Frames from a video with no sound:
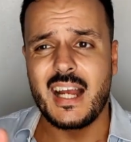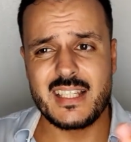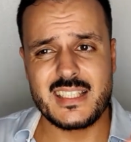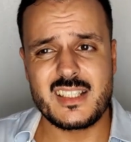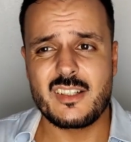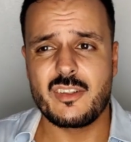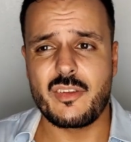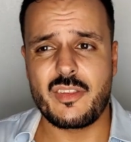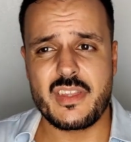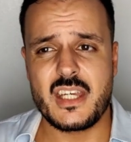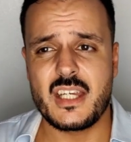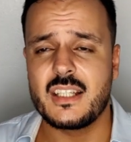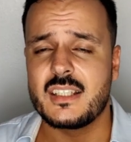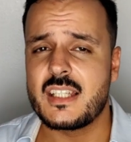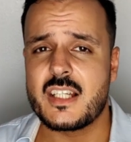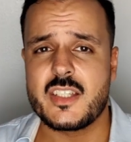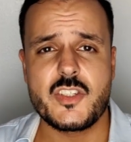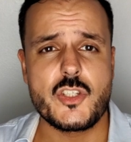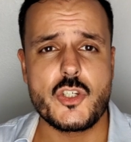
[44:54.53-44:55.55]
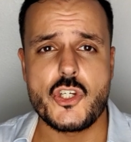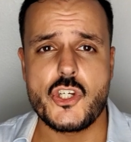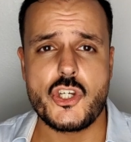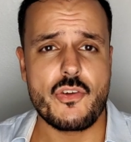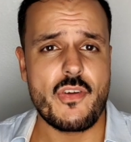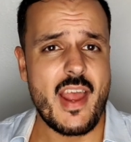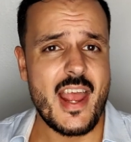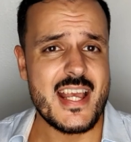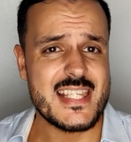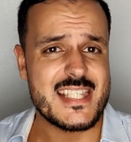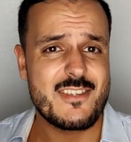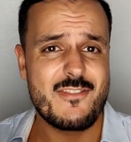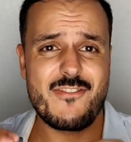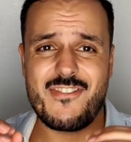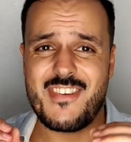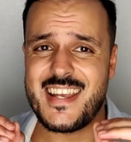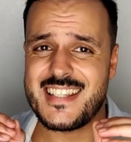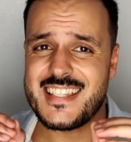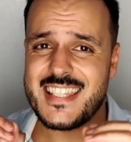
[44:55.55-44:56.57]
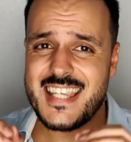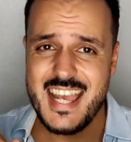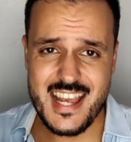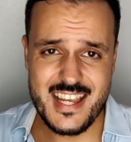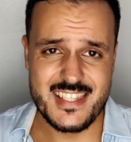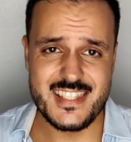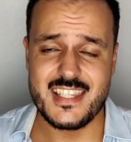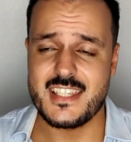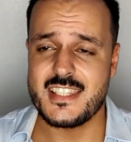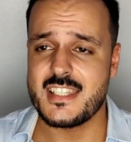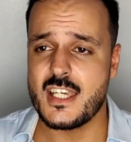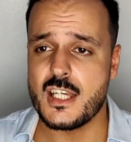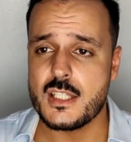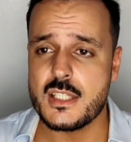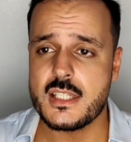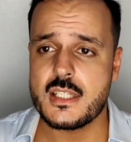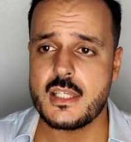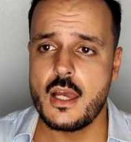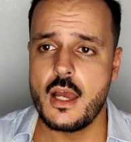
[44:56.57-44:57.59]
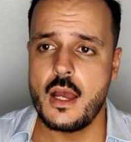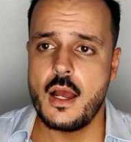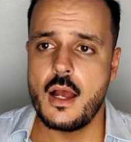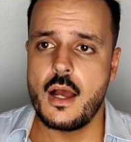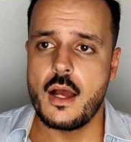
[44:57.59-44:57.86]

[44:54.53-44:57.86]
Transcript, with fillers: I still think that Xerjoff has fantastic scents.